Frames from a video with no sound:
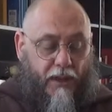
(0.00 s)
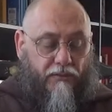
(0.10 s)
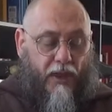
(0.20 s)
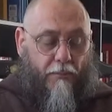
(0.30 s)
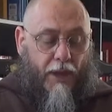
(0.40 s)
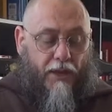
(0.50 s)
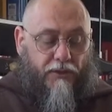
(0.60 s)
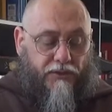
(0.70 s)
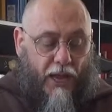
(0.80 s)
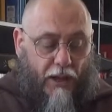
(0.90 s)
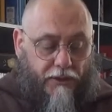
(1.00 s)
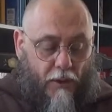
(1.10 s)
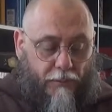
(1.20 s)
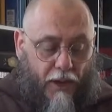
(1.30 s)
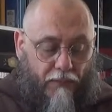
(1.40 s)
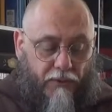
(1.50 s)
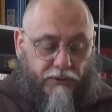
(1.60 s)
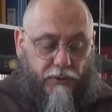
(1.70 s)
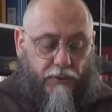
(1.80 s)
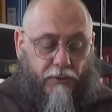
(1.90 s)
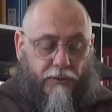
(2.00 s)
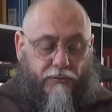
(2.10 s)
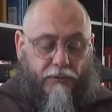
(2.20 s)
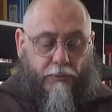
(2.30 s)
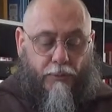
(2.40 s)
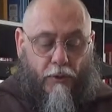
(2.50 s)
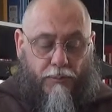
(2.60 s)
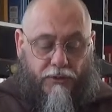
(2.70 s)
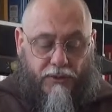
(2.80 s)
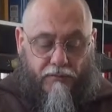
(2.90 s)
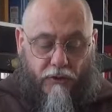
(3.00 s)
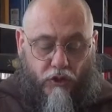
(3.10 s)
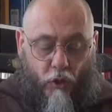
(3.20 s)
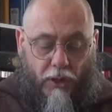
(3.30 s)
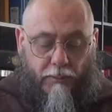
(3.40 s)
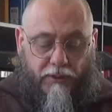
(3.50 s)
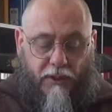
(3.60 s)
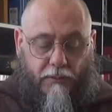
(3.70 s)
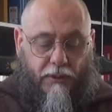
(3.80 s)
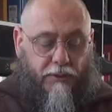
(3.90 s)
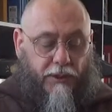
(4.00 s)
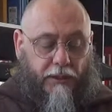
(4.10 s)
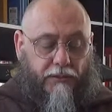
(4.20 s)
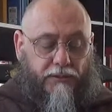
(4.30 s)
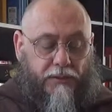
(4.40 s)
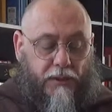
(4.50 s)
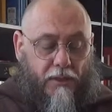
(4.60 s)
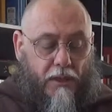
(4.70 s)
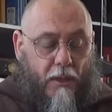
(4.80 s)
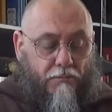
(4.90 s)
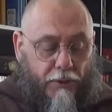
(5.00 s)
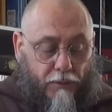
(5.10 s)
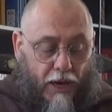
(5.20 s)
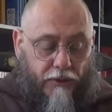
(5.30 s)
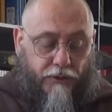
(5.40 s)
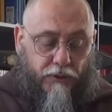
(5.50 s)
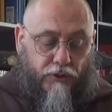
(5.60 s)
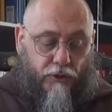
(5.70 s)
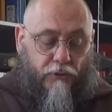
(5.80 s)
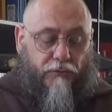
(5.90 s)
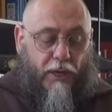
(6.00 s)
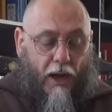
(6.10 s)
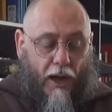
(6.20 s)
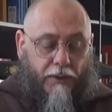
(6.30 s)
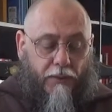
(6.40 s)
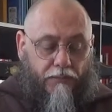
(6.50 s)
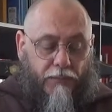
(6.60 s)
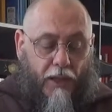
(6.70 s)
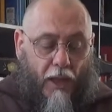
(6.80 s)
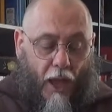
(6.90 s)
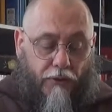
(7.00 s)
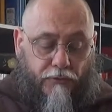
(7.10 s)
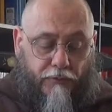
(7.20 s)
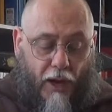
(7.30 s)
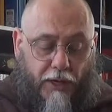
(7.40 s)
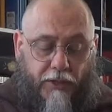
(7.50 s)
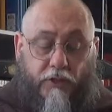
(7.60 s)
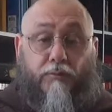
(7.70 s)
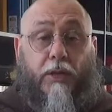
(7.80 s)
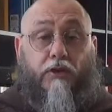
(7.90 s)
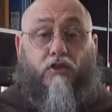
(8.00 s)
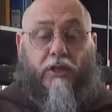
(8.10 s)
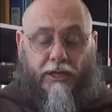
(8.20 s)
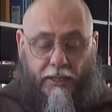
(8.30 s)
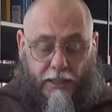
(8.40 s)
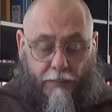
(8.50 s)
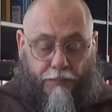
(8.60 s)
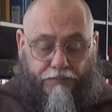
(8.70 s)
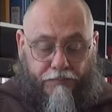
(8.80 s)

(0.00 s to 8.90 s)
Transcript: That man is not upon this earth for the purpose of enjoying material things, but rather to serve God and to find his pleasure in him.